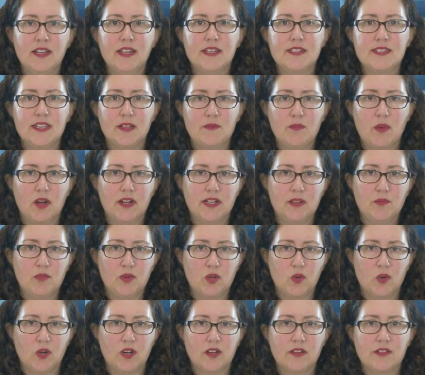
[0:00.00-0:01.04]
said Marty
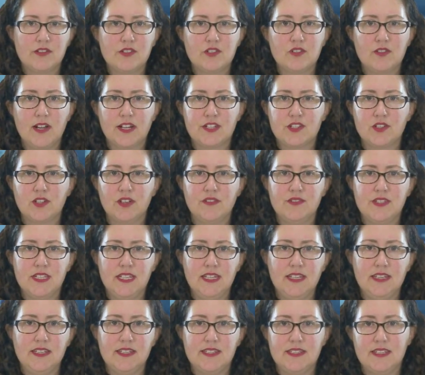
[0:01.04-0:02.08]
Brewer, director of
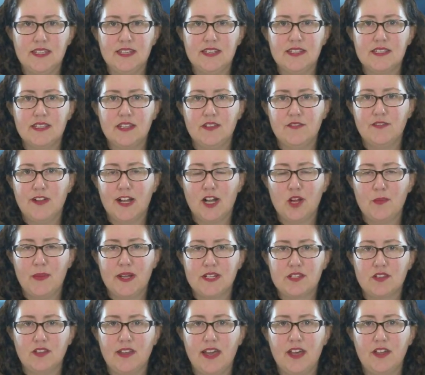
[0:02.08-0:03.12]
DEC's
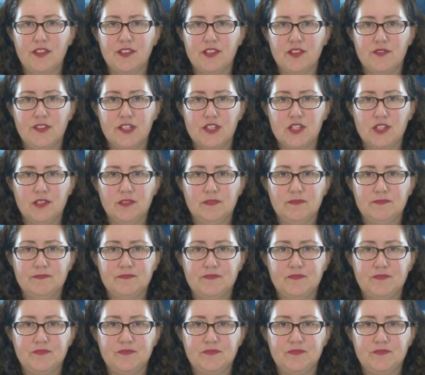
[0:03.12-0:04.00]
Environmental Health Division.